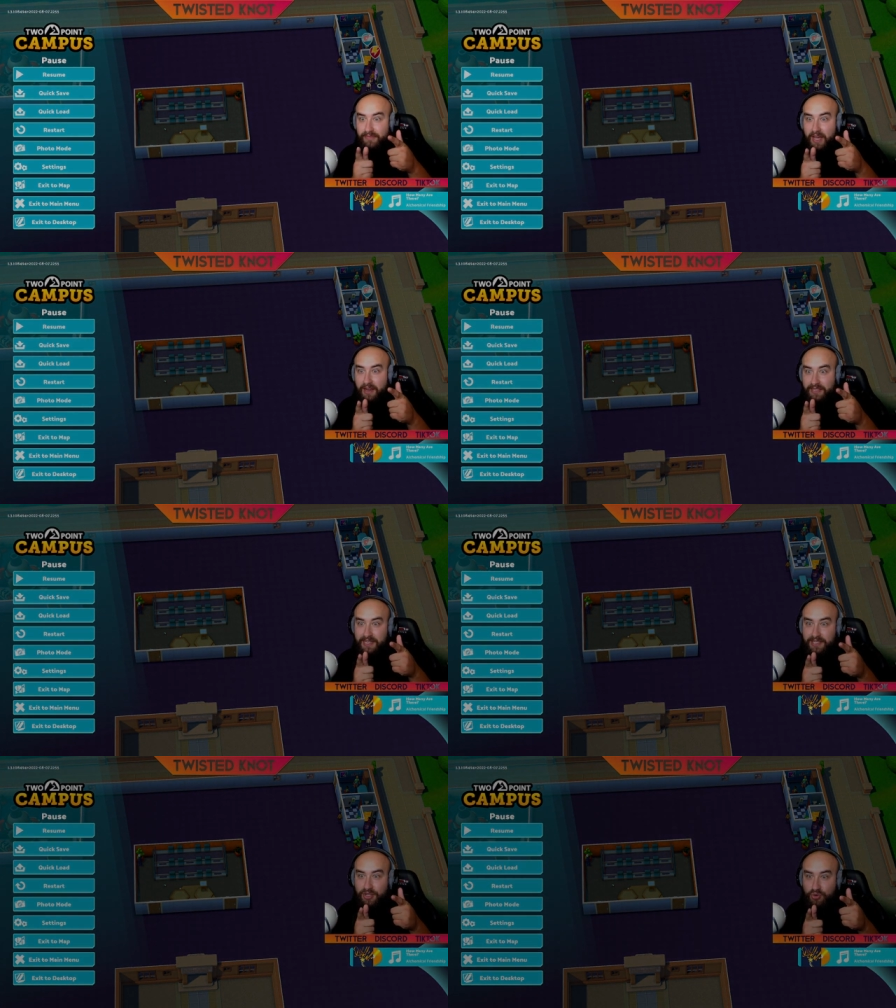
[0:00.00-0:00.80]
And I'll see
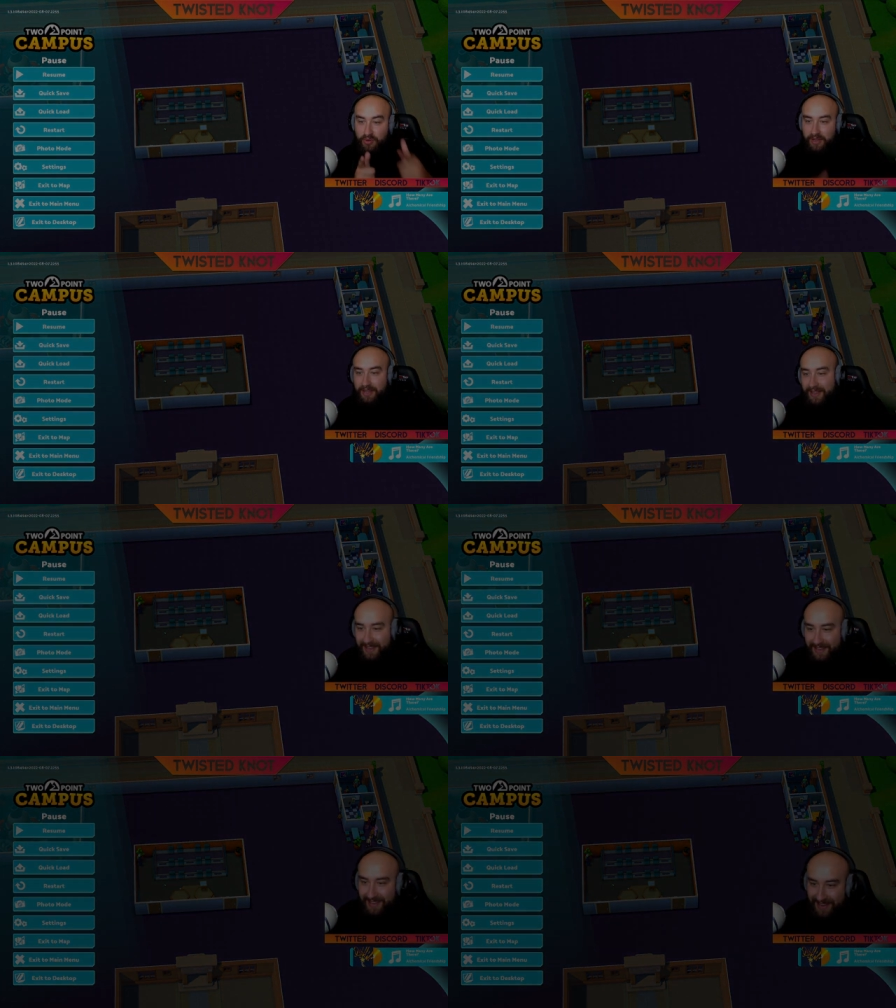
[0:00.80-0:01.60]
you
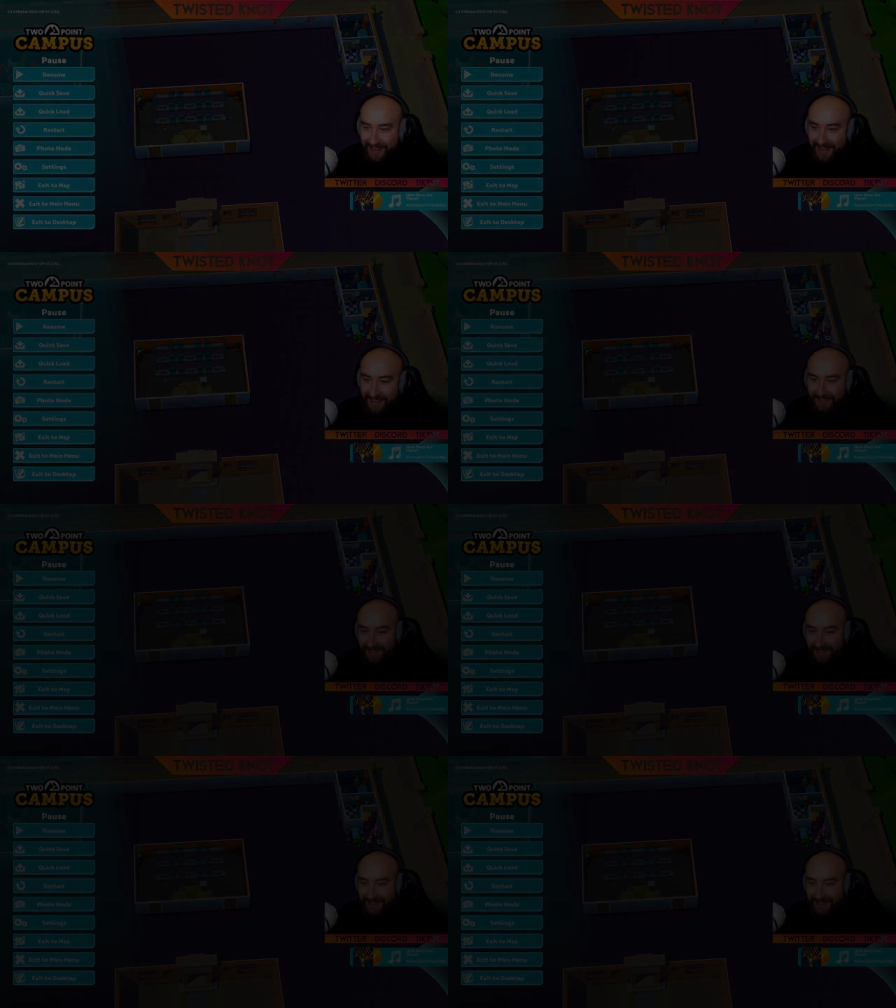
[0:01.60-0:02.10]
soon.